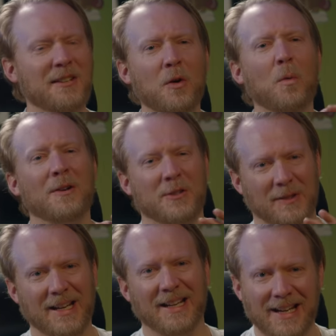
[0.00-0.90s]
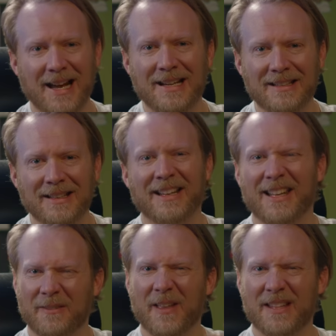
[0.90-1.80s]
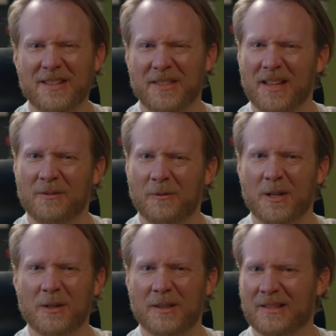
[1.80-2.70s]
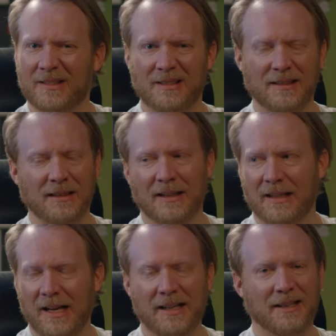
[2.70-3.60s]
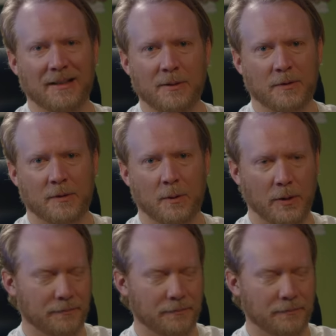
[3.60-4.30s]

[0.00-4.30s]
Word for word: and don't watch it late at night if that's a thing for you, because I did, and it was stupid.